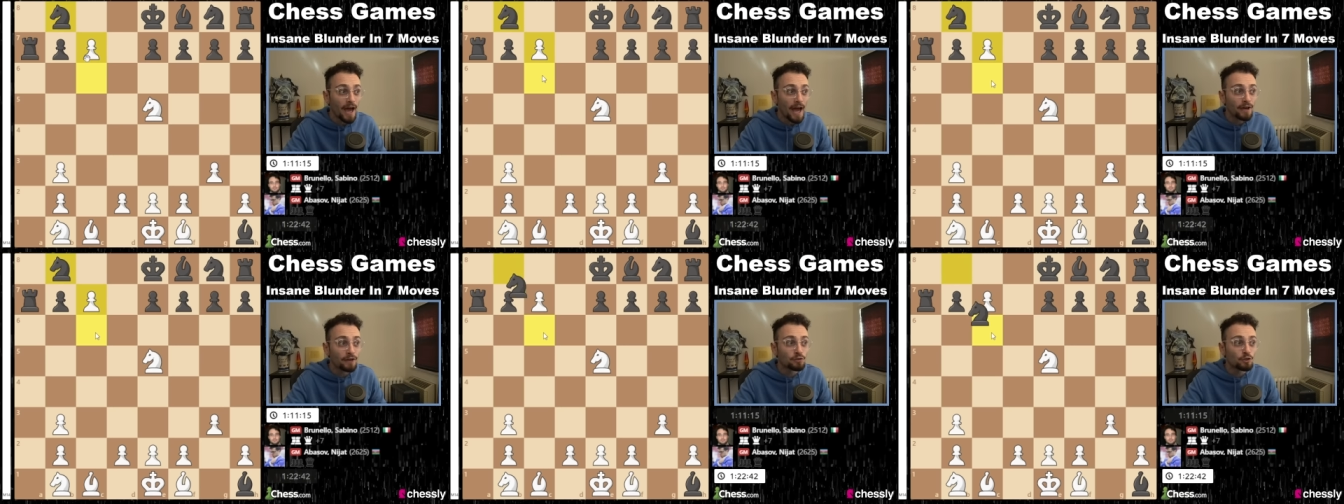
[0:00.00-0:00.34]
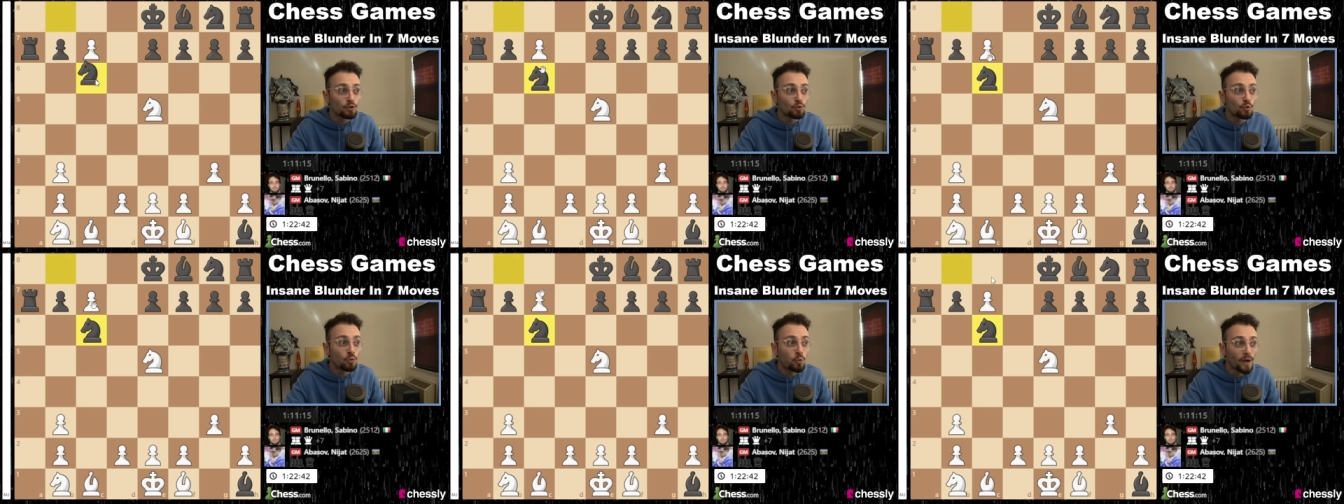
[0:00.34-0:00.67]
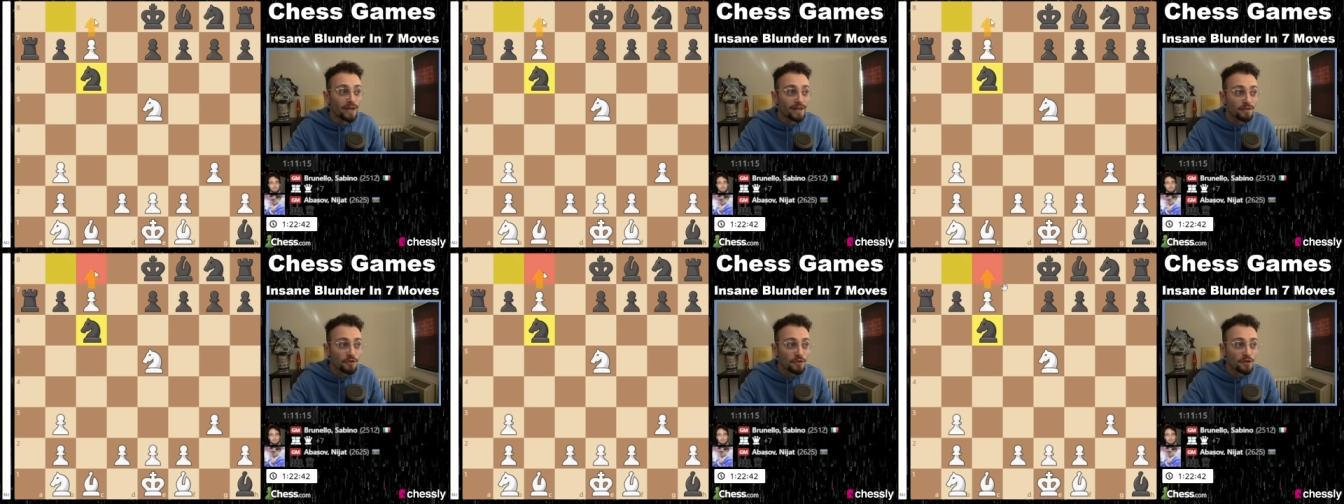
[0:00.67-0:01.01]
and you
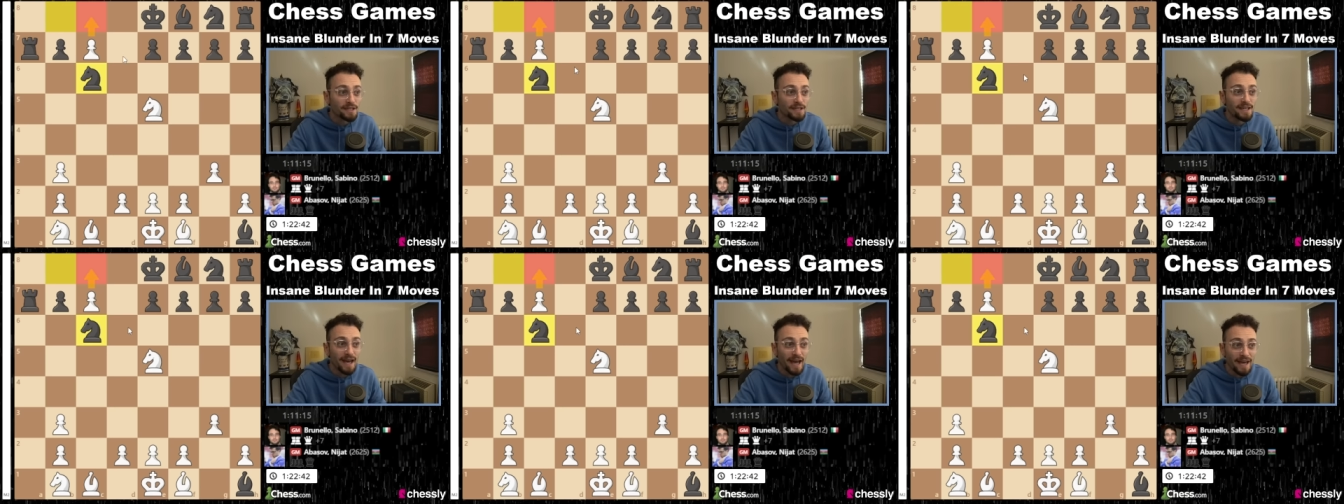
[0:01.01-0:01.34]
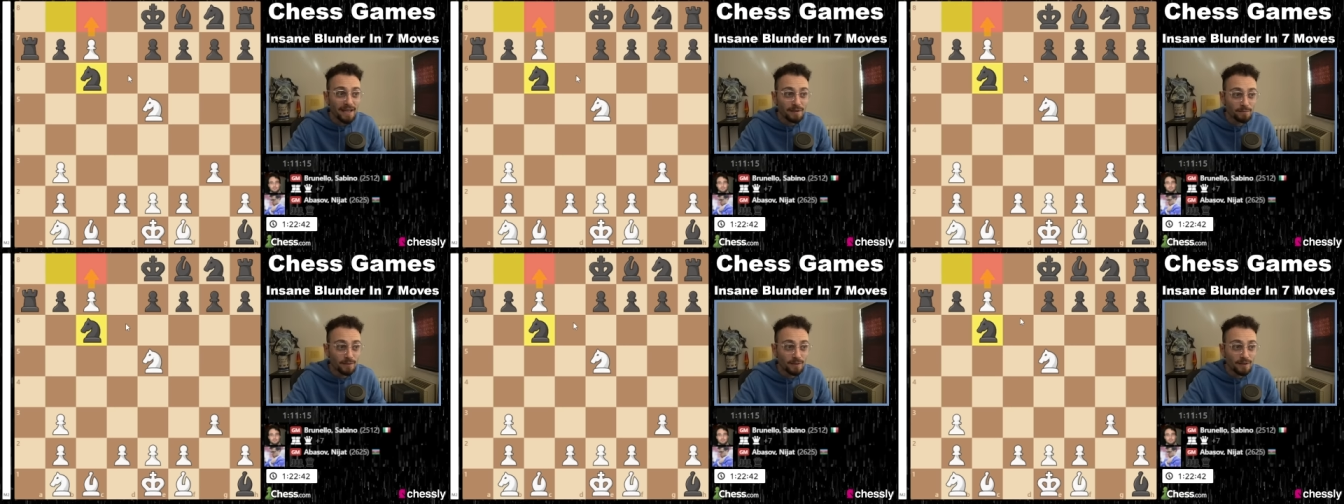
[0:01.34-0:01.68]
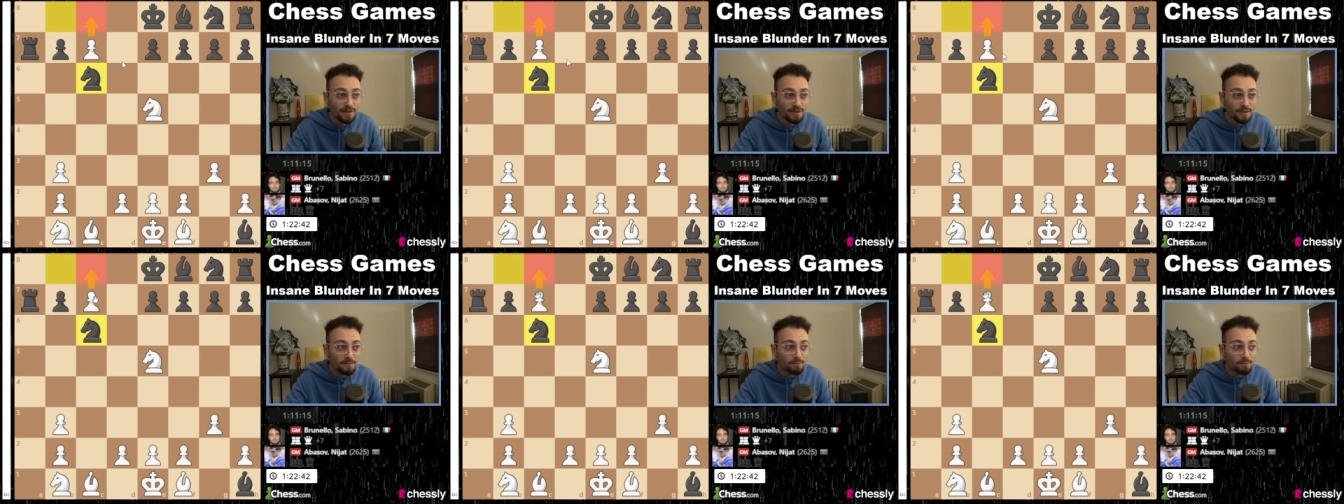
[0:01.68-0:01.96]
win the game.